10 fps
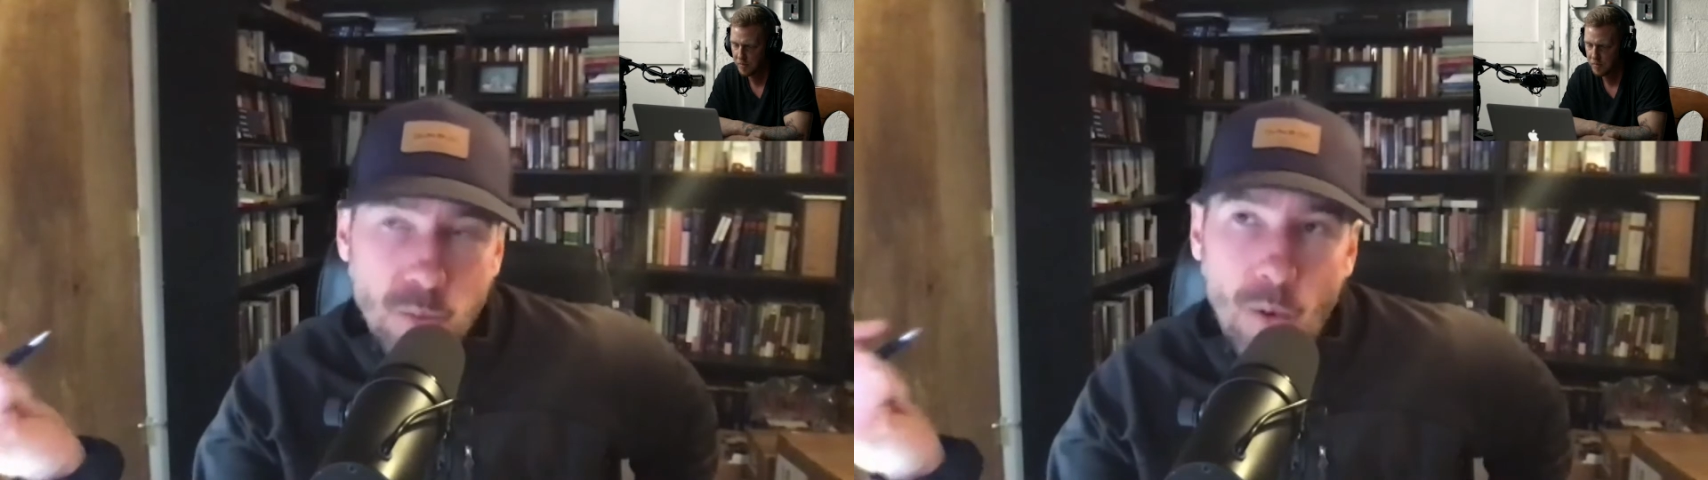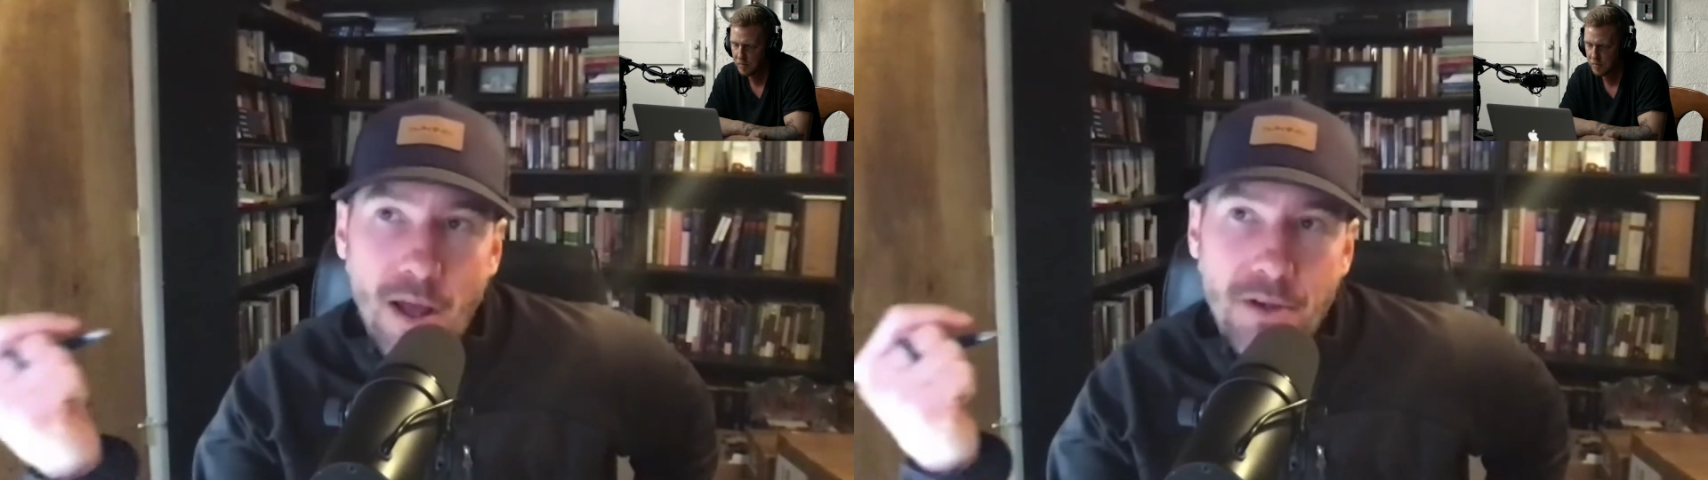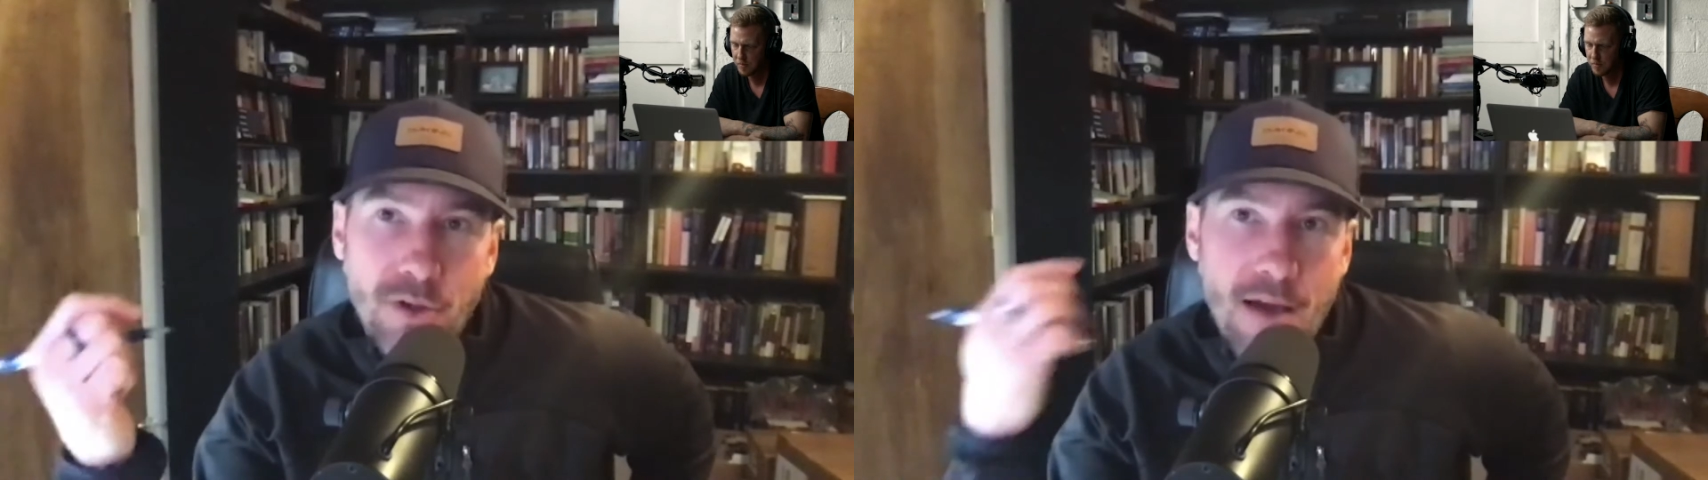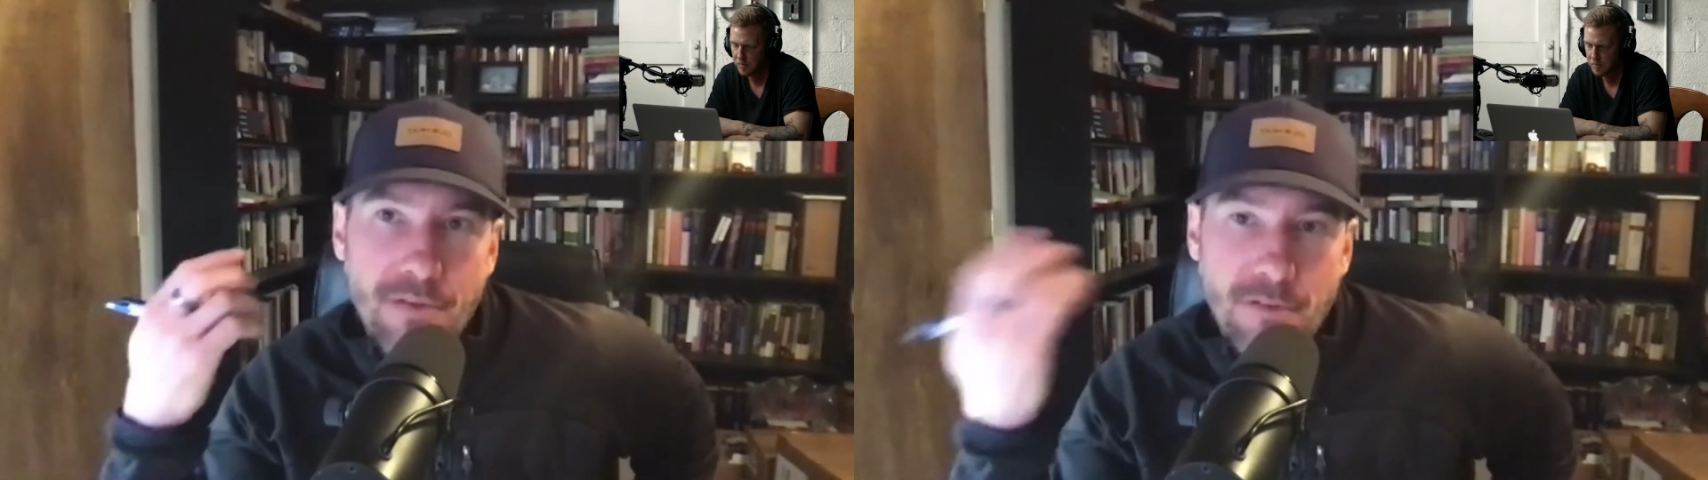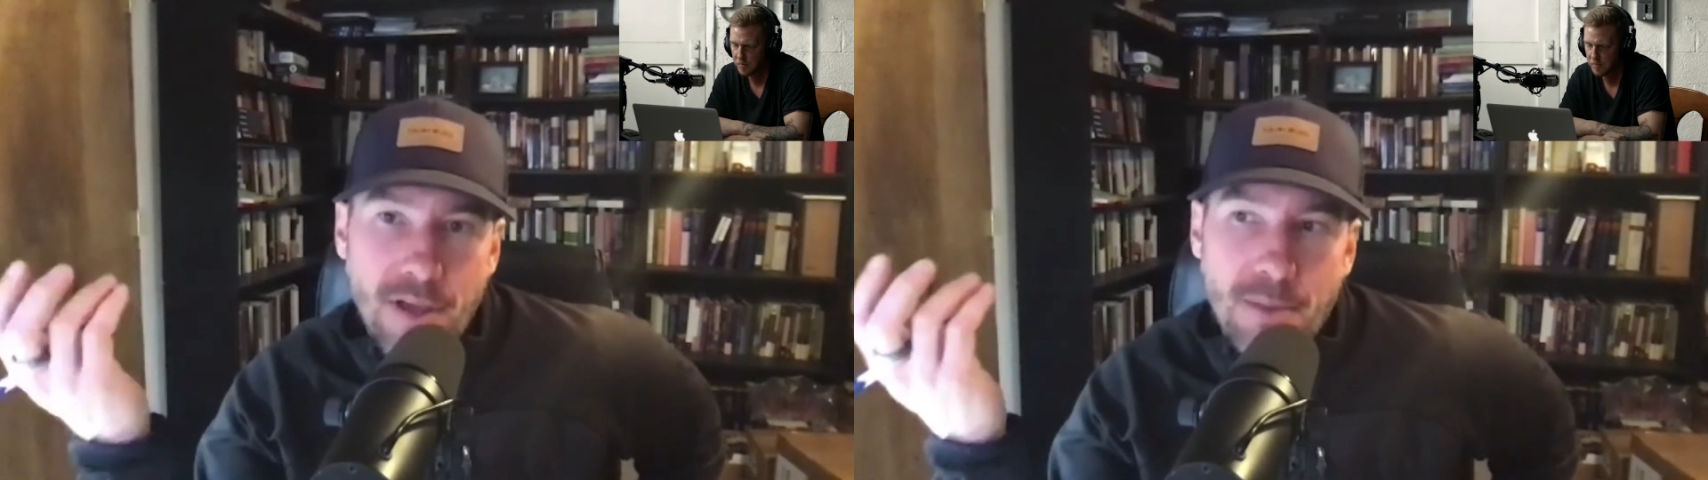1 you have
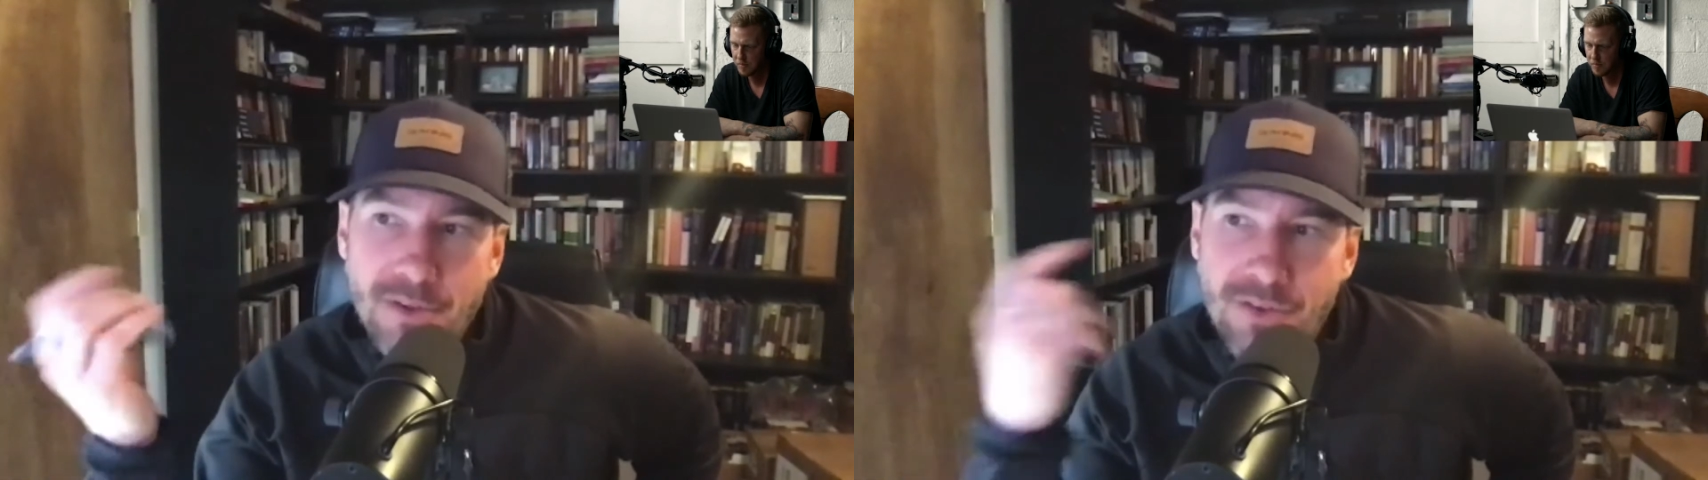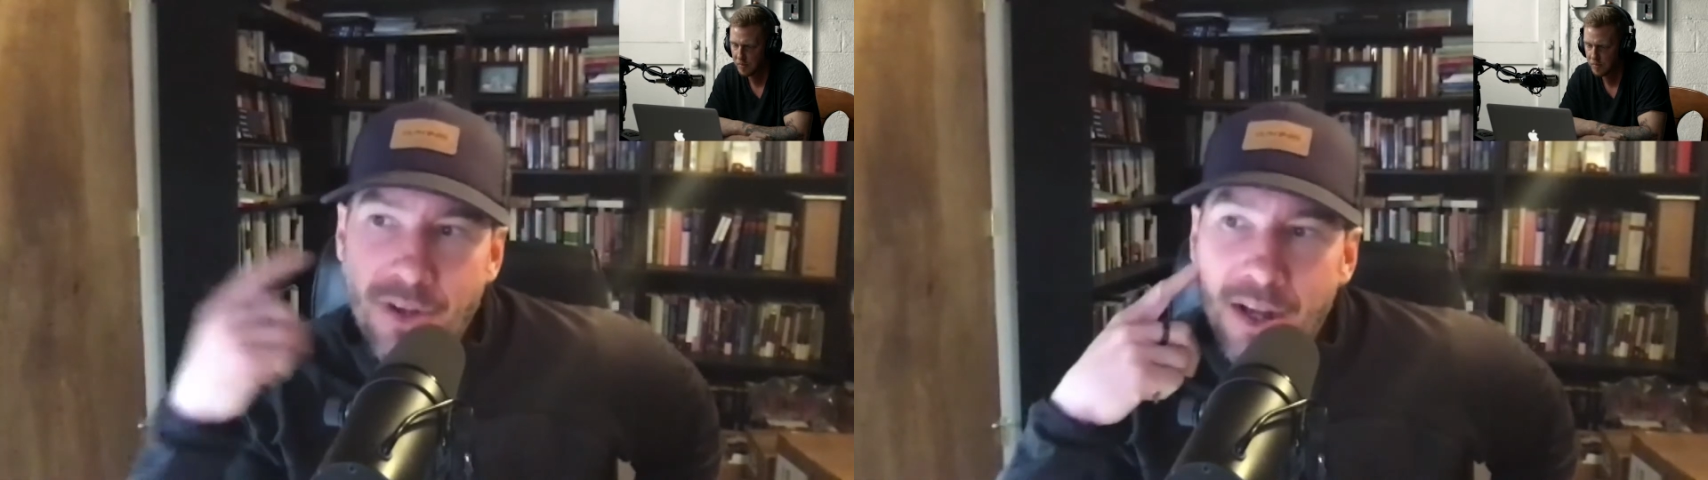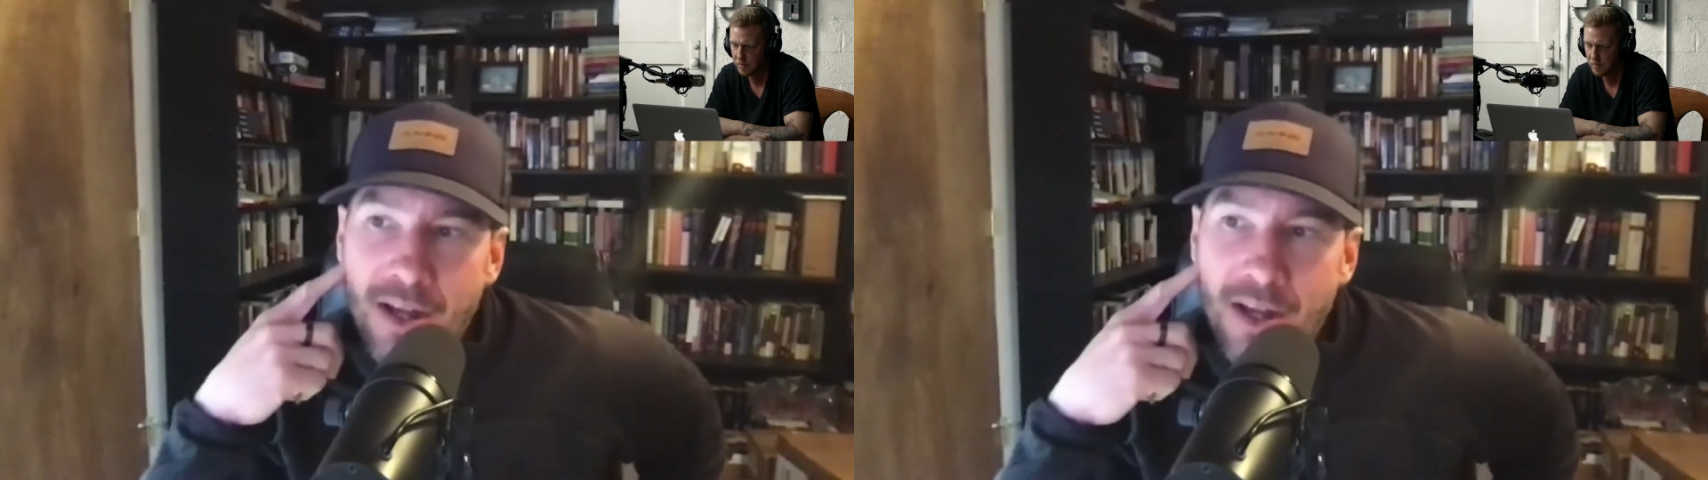the famous